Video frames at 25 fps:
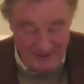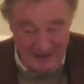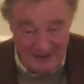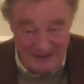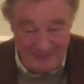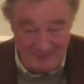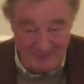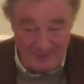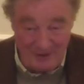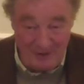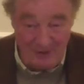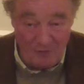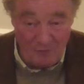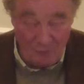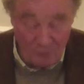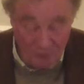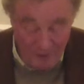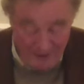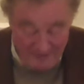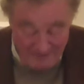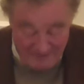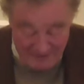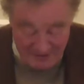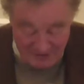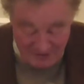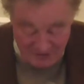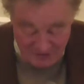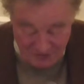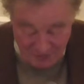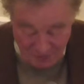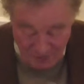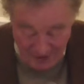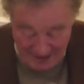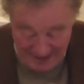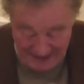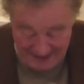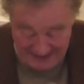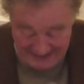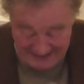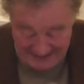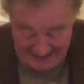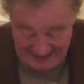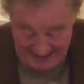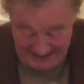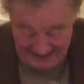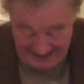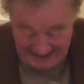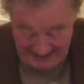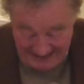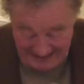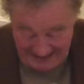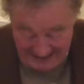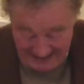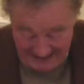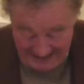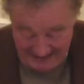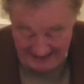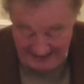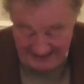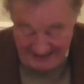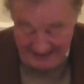paper Women's Wear Daily.